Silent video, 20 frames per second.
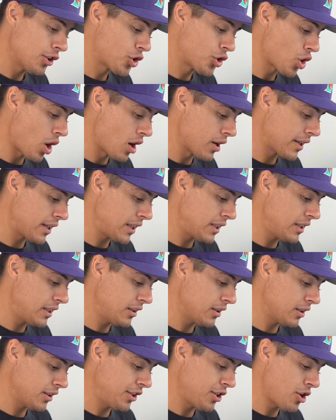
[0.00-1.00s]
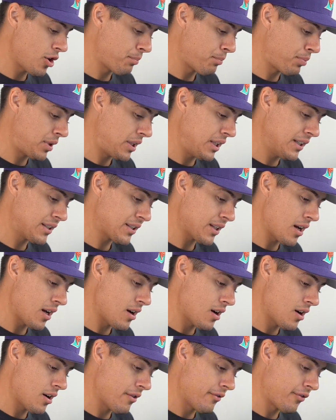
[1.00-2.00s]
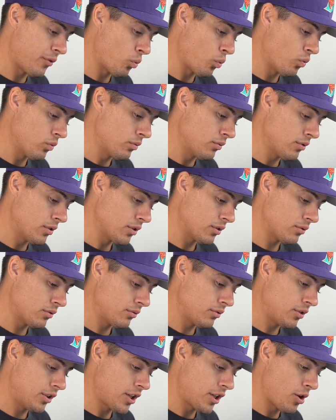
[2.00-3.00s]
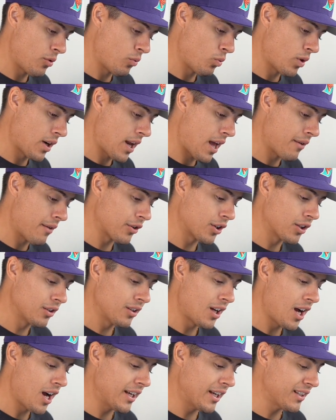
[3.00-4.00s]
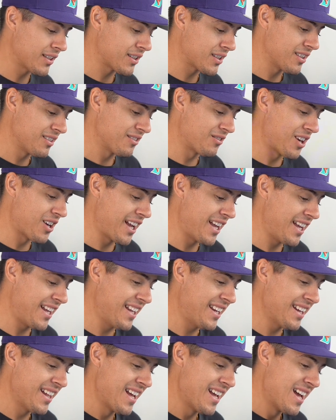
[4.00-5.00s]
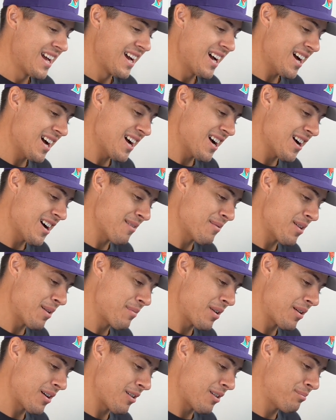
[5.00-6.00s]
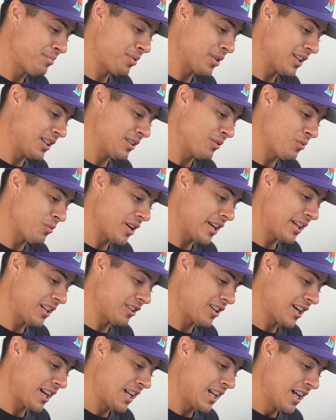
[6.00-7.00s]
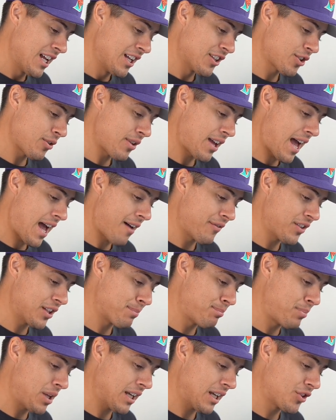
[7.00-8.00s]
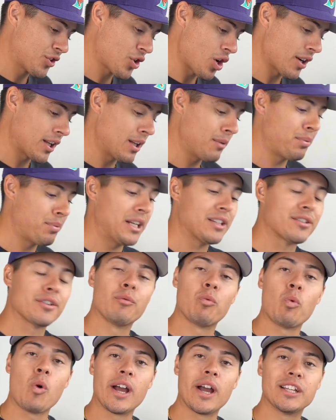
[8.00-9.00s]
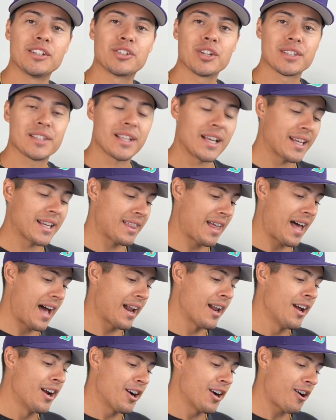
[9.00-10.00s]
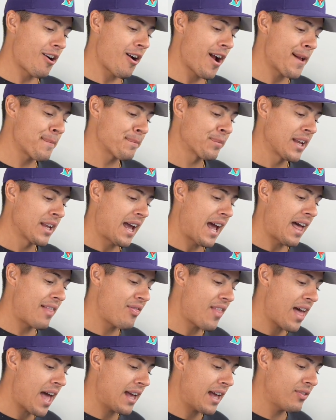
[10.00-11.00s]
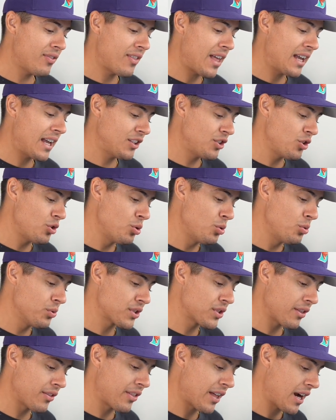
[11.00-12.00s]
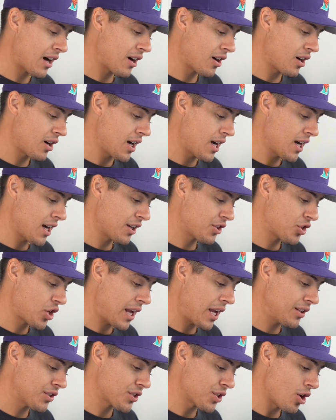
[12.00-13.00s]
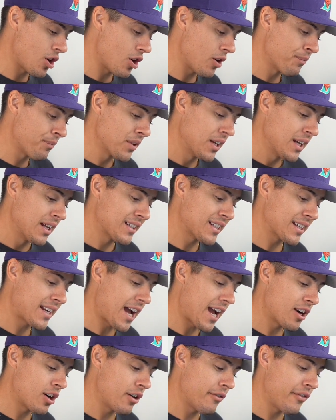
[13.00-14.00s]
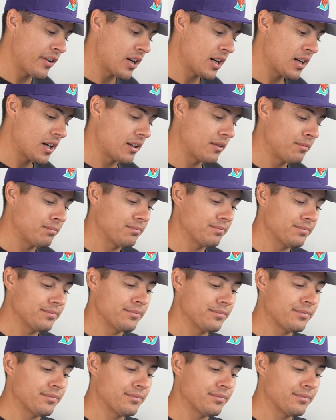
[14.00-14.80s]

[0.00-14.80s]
chunky, piece of, whatever, ice, right? Maybe I'll put it in white, all right? So they have this big chunky piece of white just like that, all right? And then they use their chainsaw to kind of